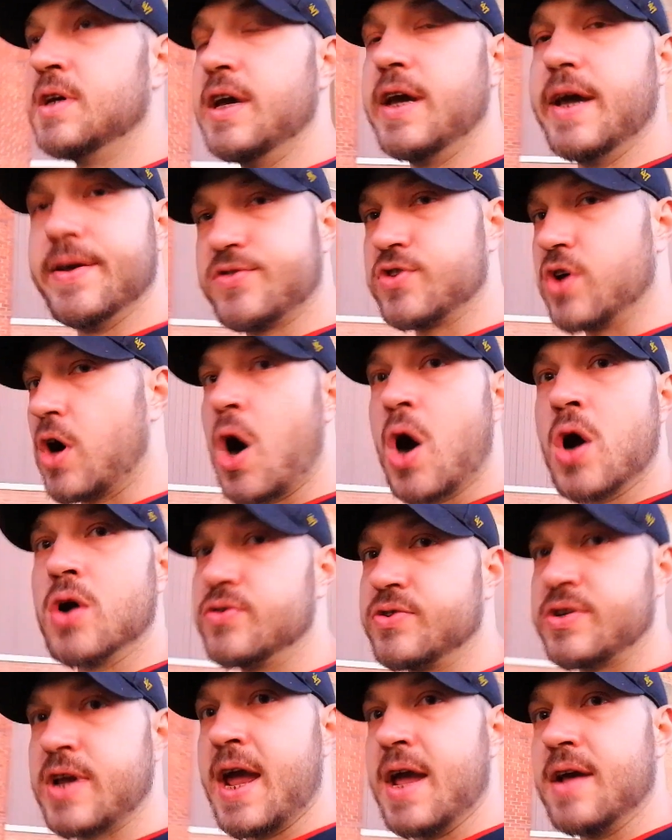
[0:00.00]
It's a
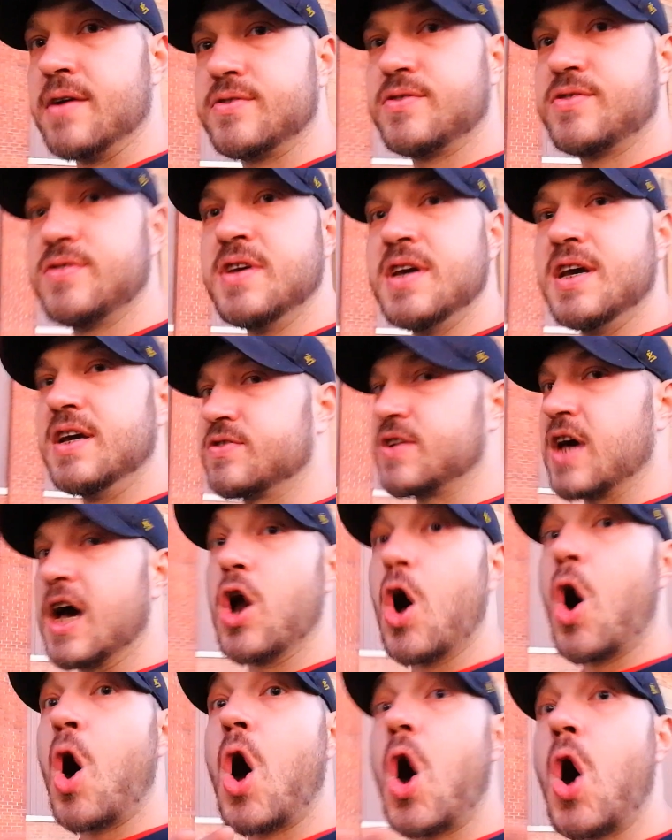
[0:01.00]
heart dance. It's got
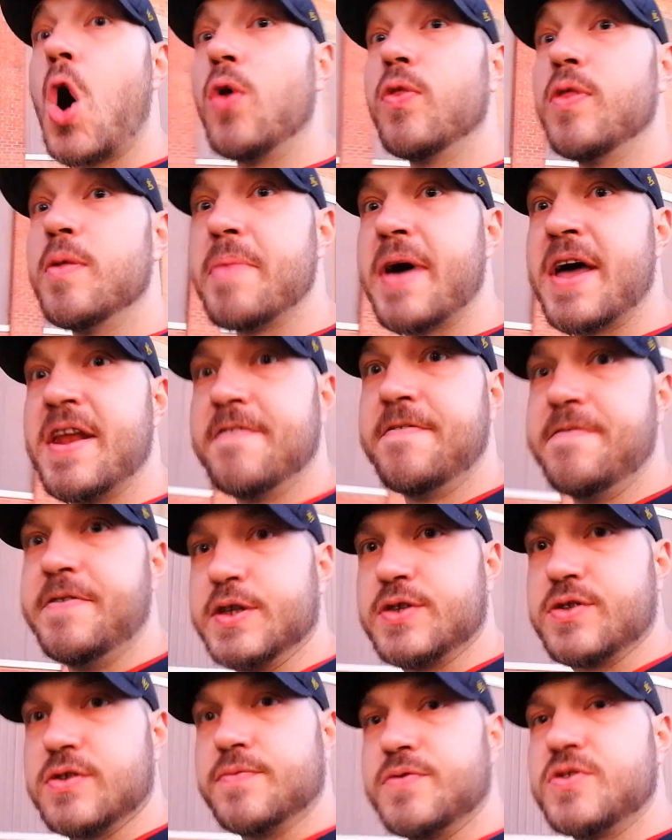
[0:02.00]
all the
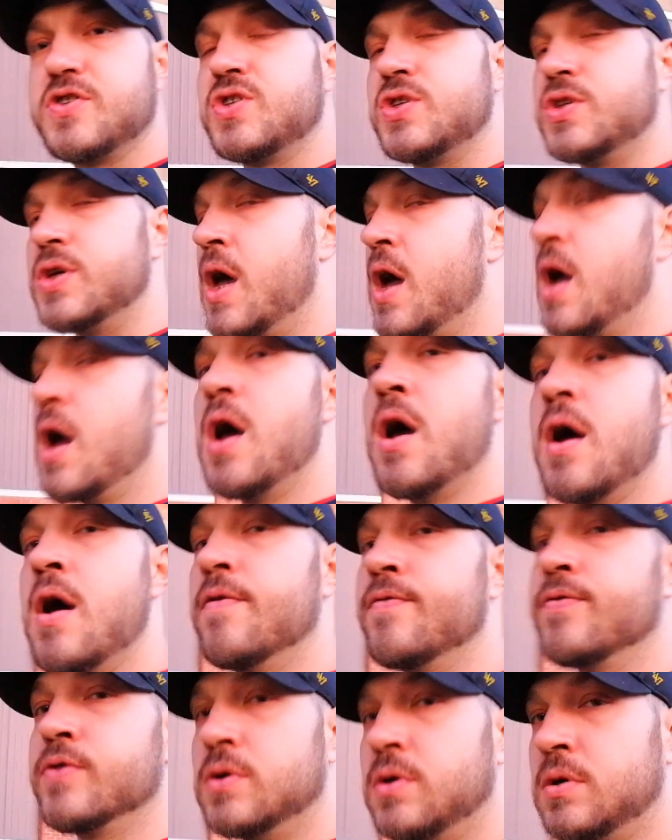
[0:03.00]
benefits of
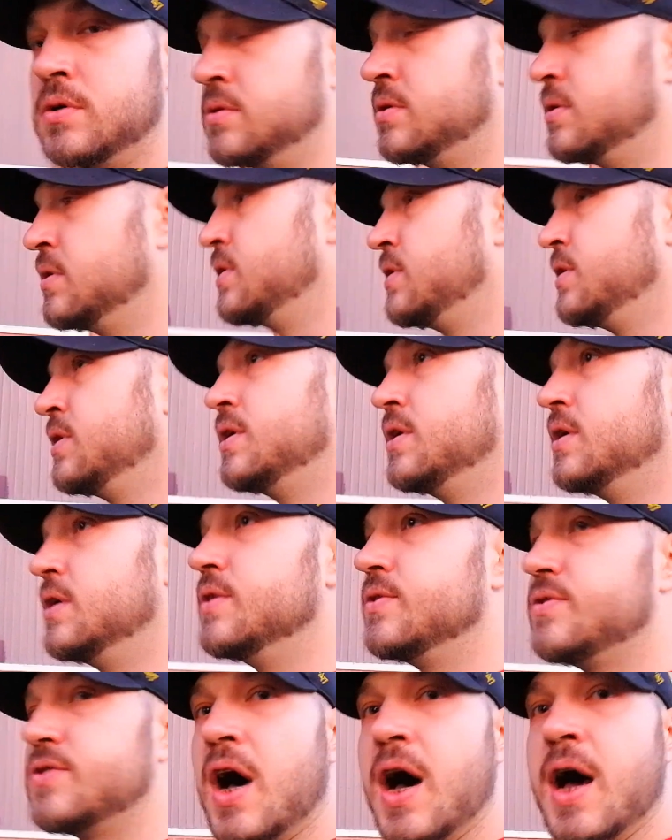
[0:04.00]
several
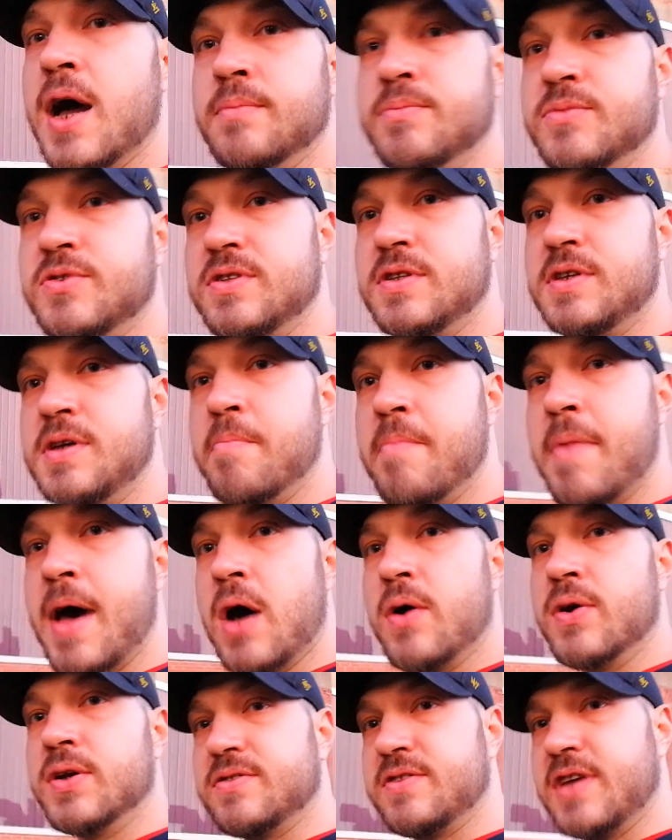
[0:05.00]
times the
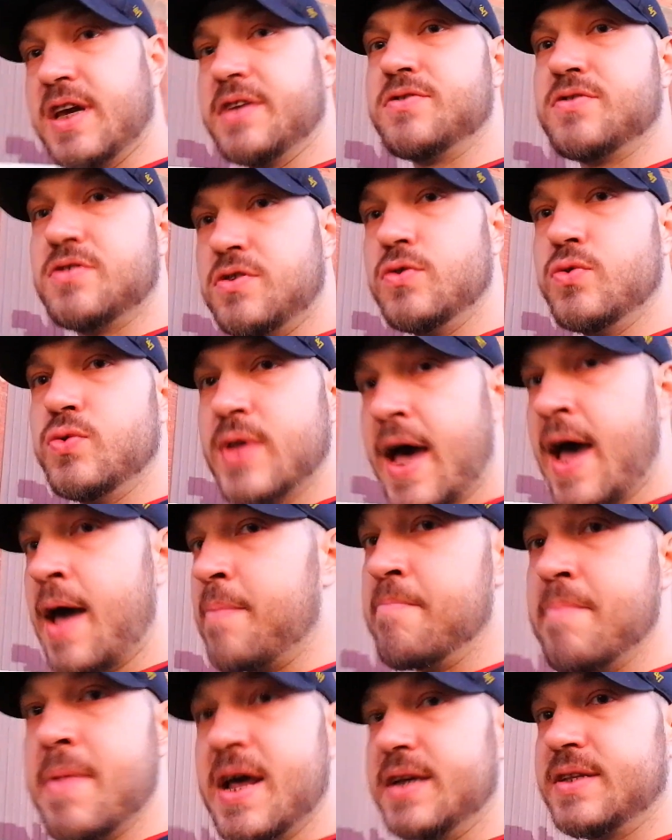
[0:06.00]
amount it takes to do that
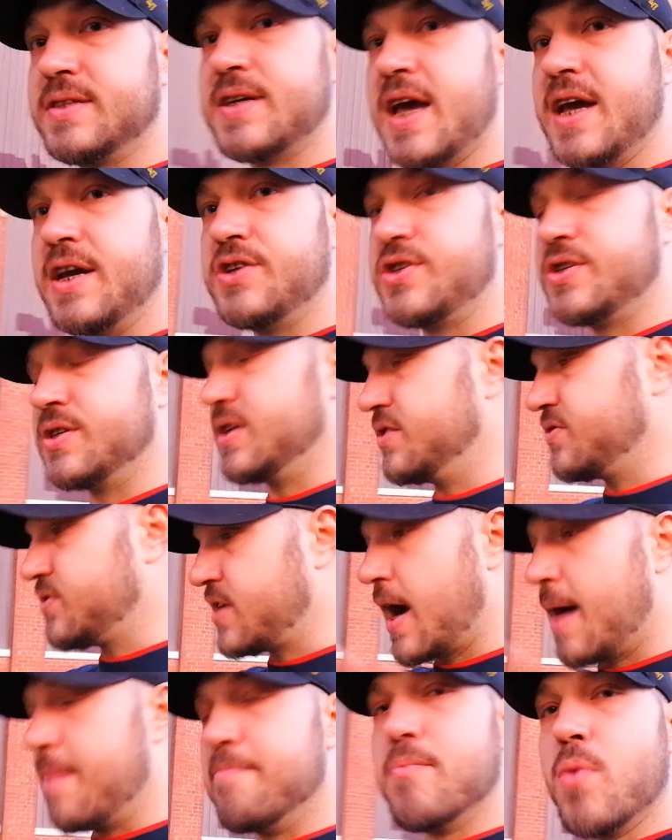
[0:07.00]
in meditation. It's
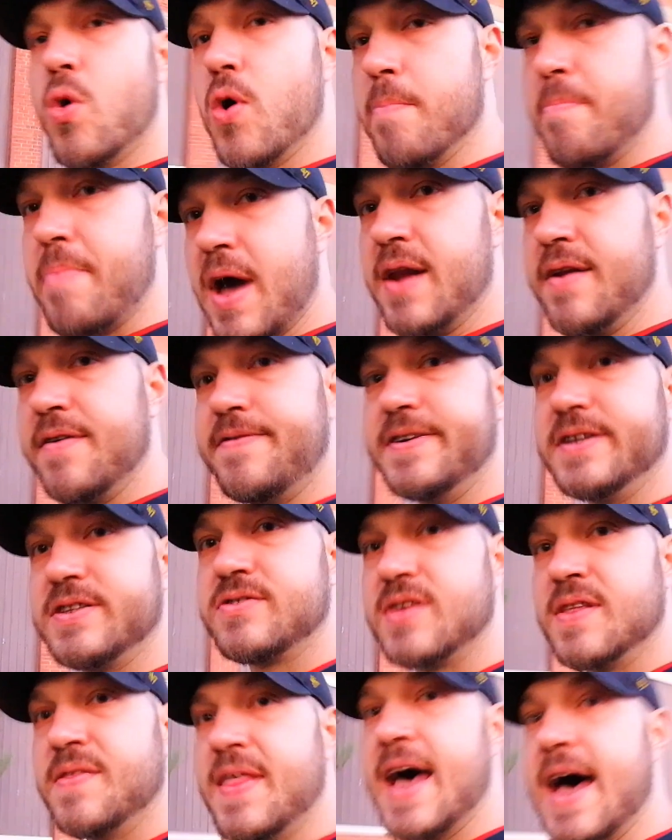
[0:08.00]
got more benefits
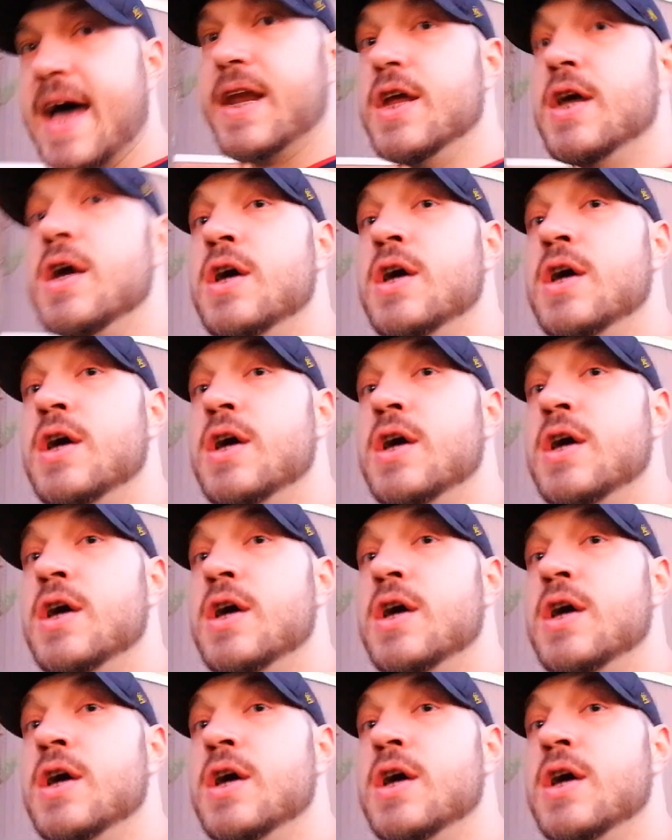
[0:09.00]
than that.